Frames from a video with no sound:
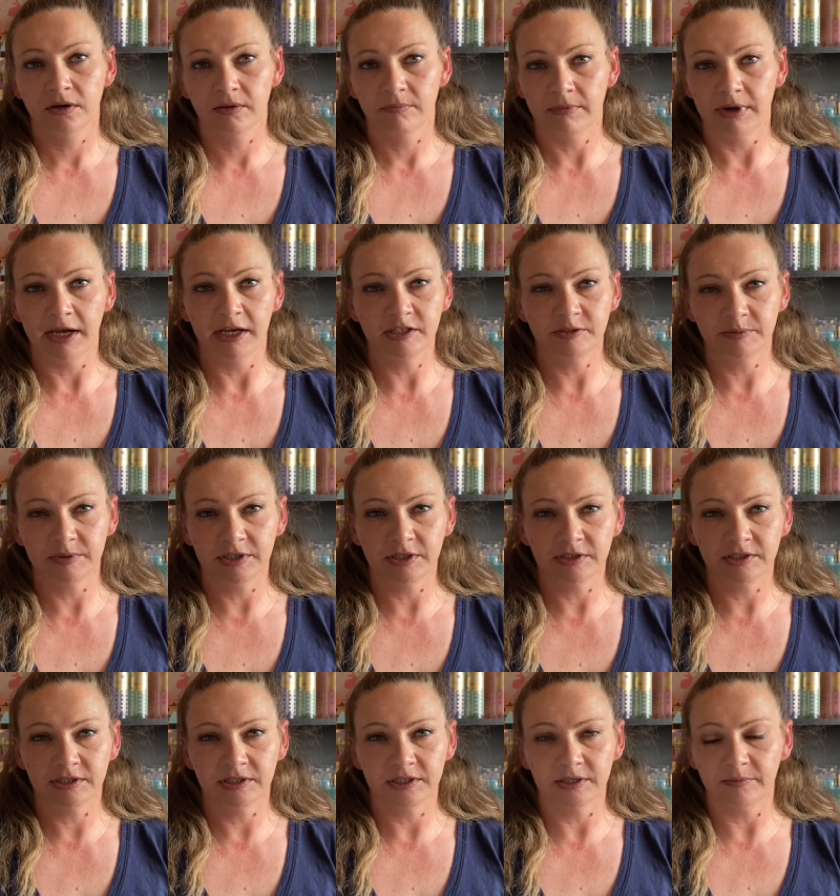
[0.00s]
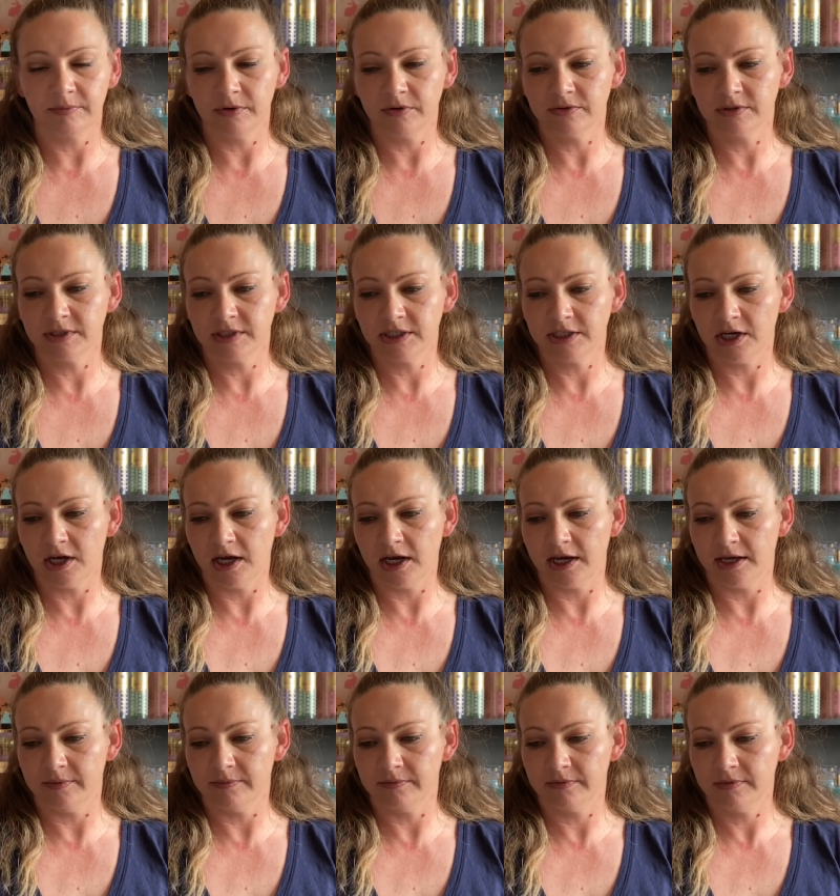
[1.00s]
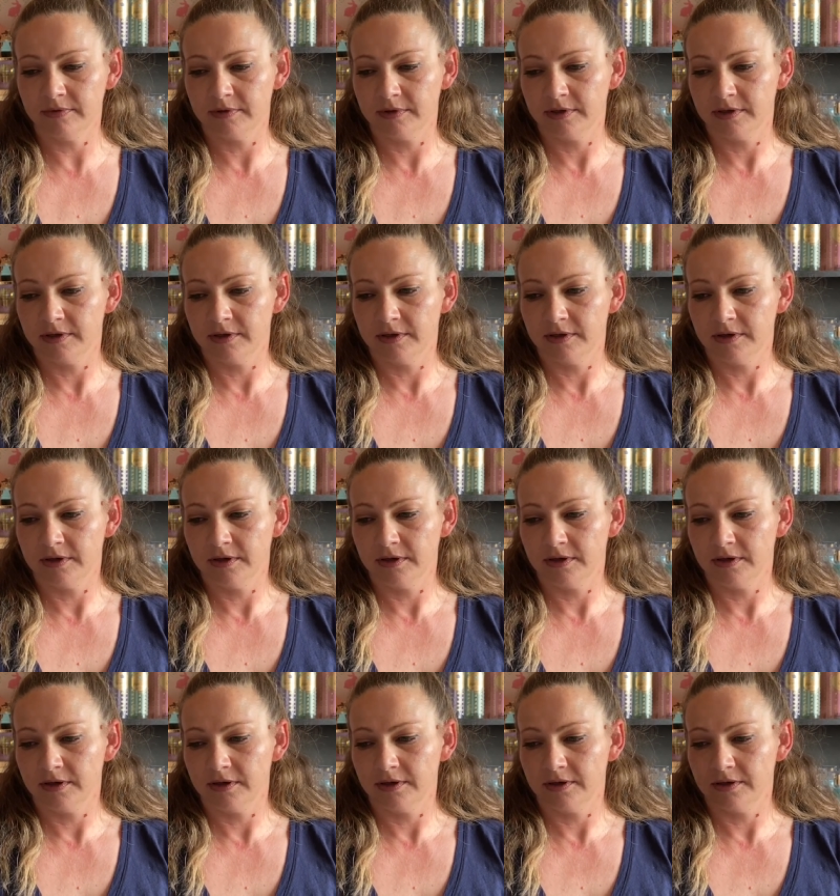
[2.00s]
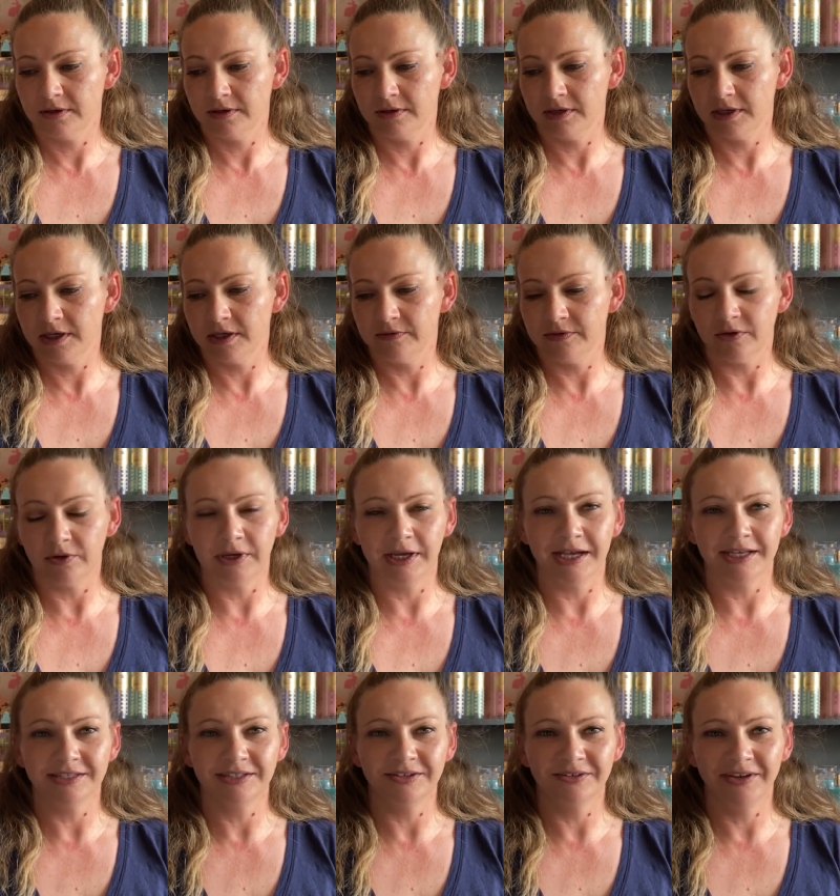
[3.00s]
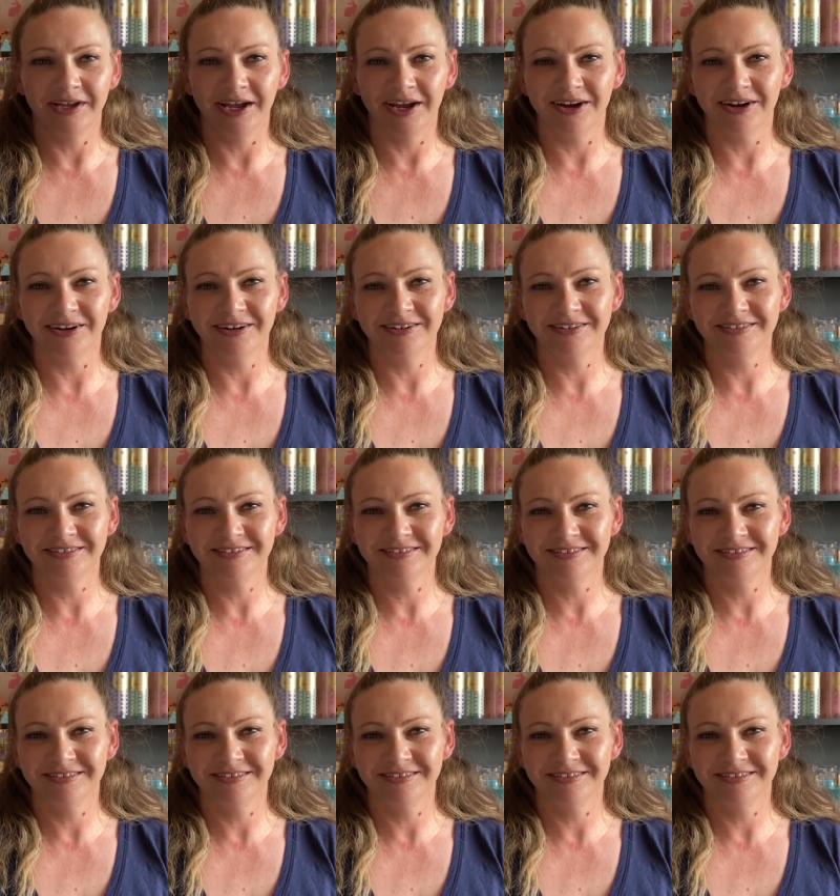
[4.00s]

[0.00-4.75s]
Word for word: My husband uses it most of the time, even though he has no hair.